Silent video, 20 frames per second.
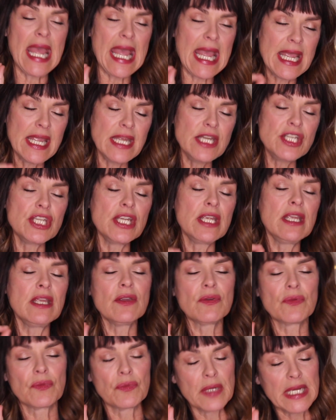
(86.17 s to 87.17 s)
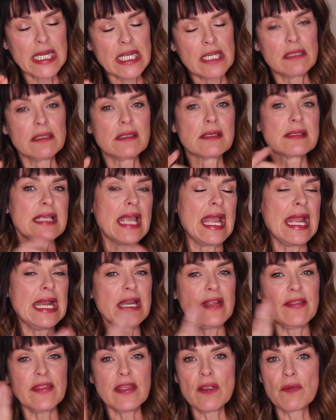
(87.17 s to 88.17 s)
Aging, wrinkles,
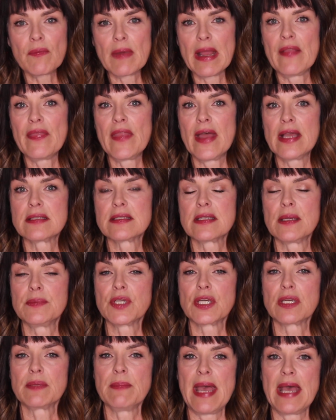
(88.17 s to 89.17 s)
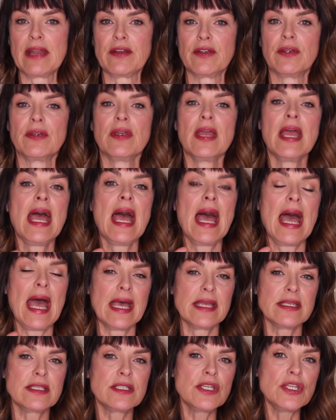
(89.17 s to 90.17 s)
anything around that subject matter
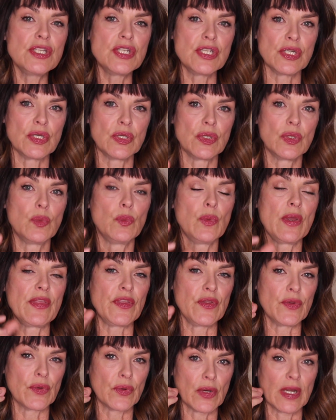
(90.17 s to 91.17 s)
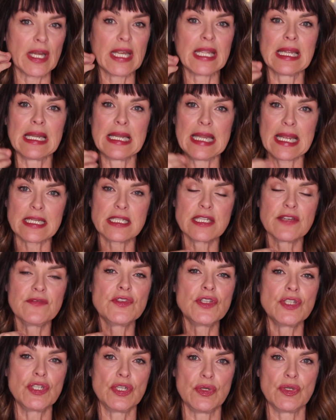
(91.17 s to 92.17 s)
has to do with your
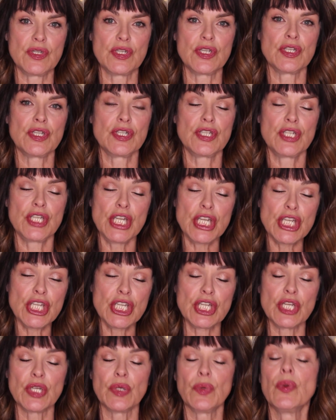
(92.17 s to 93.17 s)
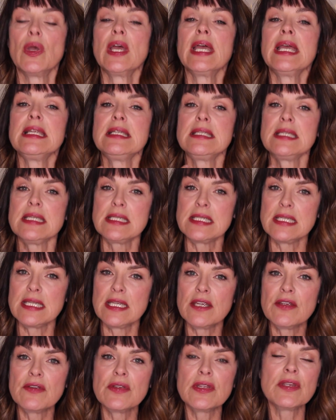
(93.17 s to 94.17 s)
connective tissue
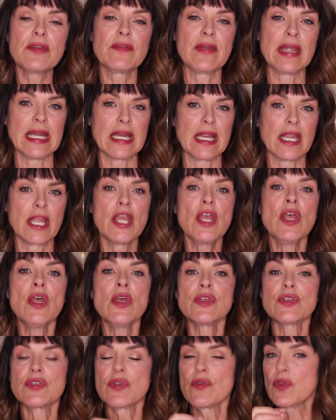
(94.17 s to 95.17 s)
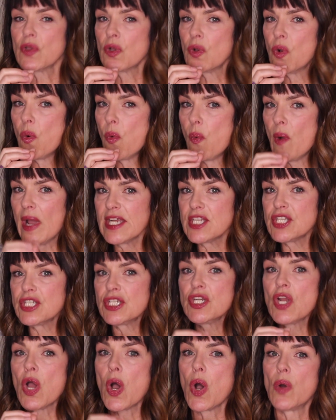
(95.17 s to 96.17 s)
deteriorating. So the
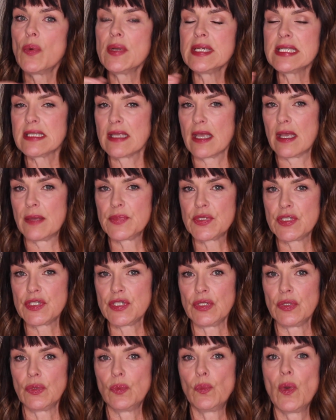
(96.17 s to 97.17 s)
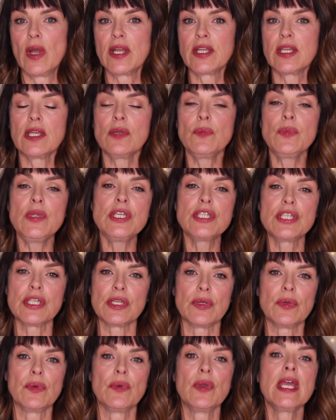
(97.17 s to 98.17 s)
question always comes to what can we
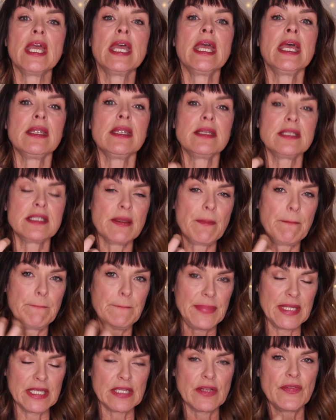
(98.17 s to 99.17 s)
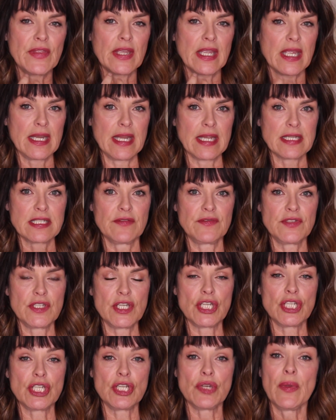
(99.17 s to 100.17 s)
do to build the connective
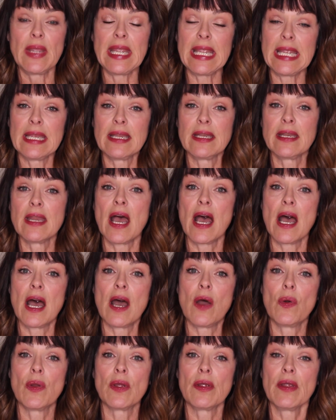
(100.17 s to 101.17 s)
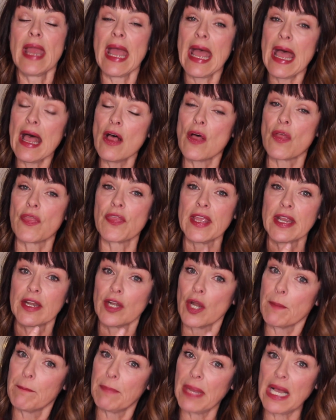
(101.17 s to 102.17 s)
tissue in our health, in
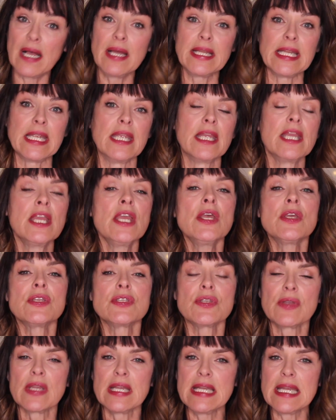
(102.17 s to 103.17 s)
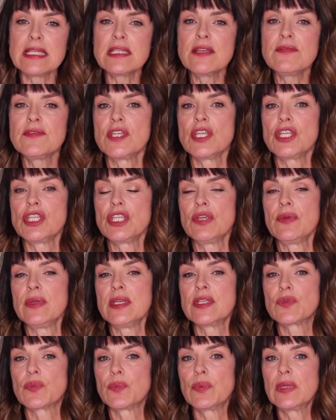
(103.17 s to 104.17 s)
our body. So, connective tissue
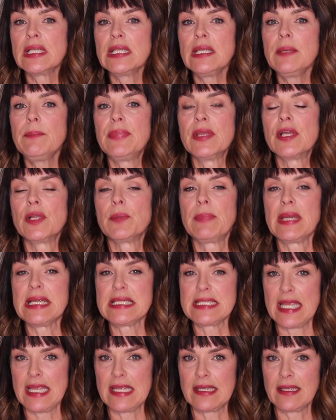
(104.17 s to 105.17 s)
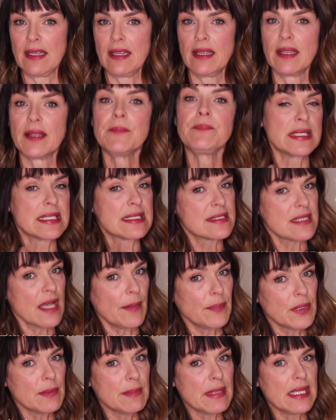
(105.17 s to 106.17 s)
is really built by taking
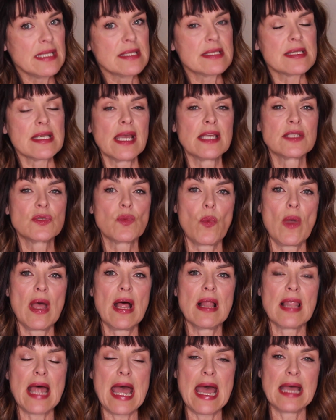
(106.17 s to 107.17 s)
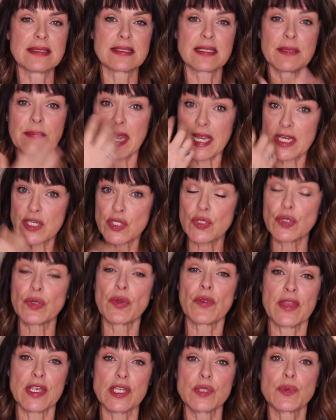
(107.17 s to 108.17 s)
supplements as well as some
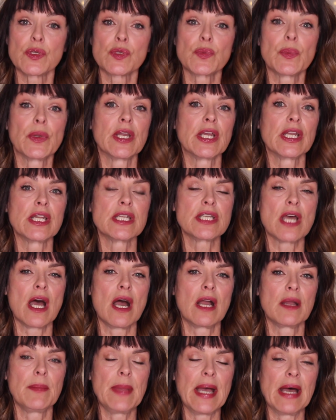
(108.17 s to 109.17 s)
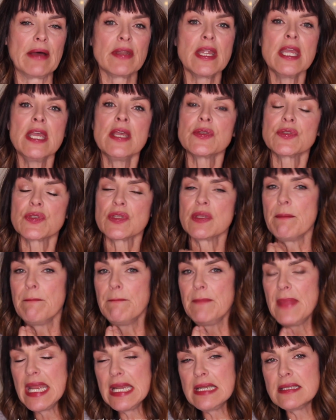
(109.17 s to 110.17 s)
external things, which we're going to talk about. So, the
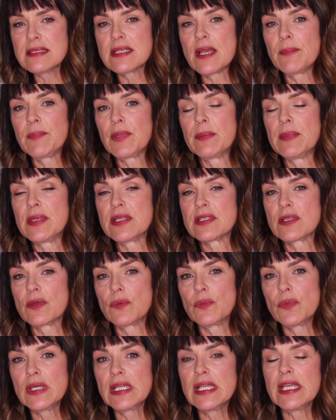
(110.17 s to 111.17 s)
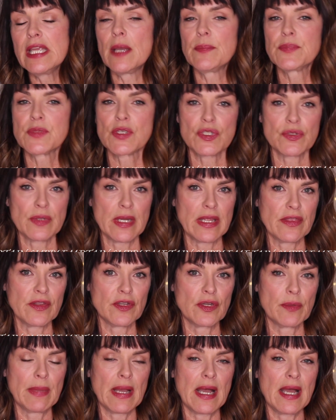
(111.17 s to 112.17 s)
main supplements that really help to
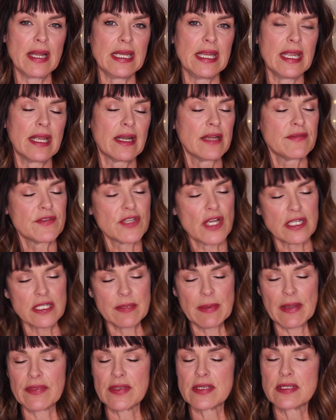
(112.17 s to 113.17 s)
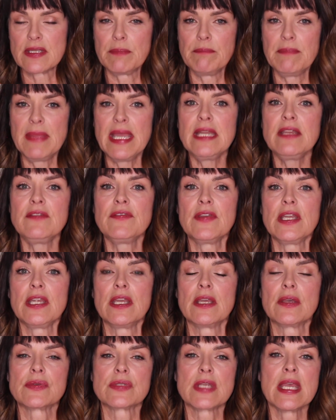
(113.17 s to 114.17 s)
strengthen your body, and I've talked about this in many
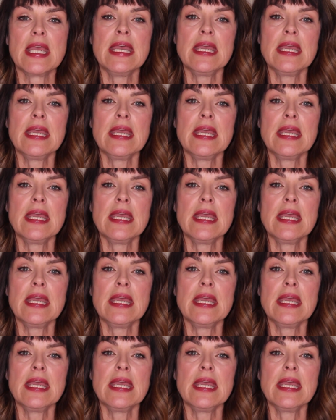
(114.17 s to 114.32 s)
videos,